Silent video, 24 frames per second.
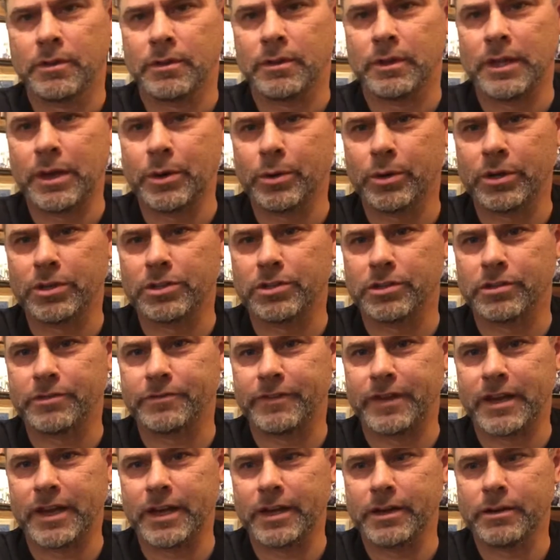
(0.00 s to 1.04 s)
They work just
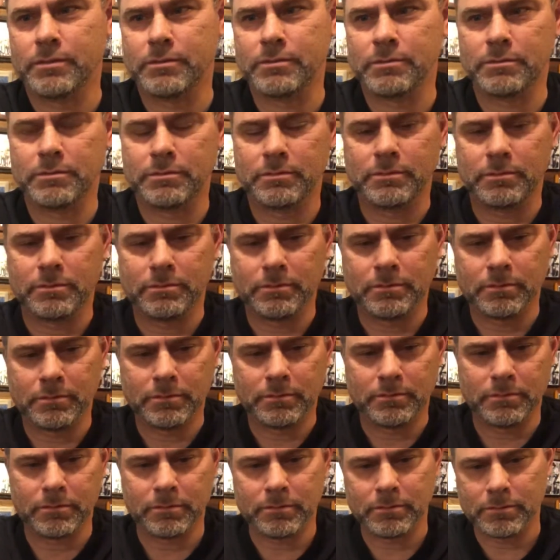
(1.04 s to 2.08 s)
fine.
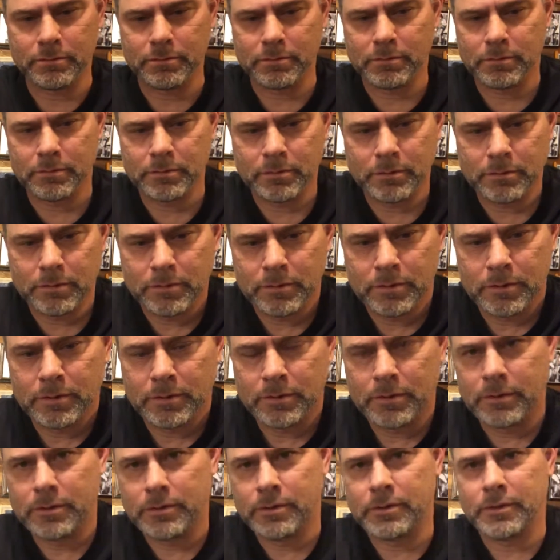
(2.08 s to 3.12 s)
I
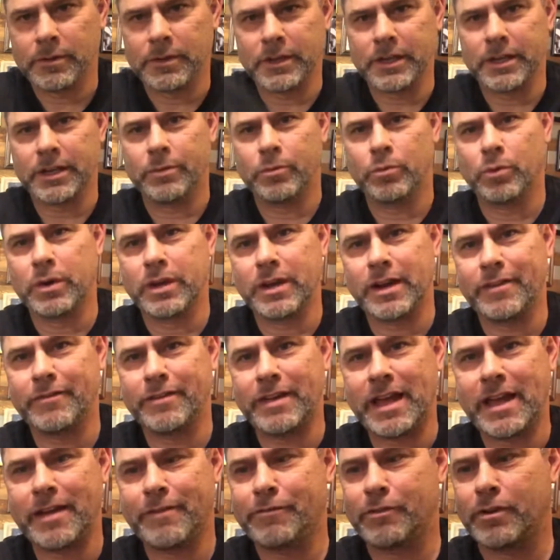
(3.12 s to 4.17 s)
got one I've
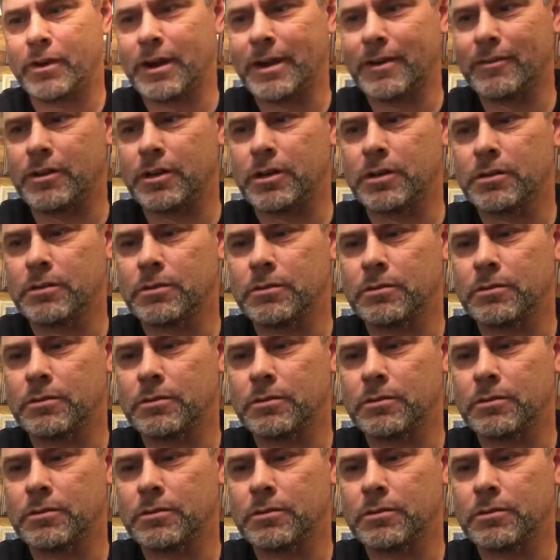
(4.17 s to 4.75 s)
had forever.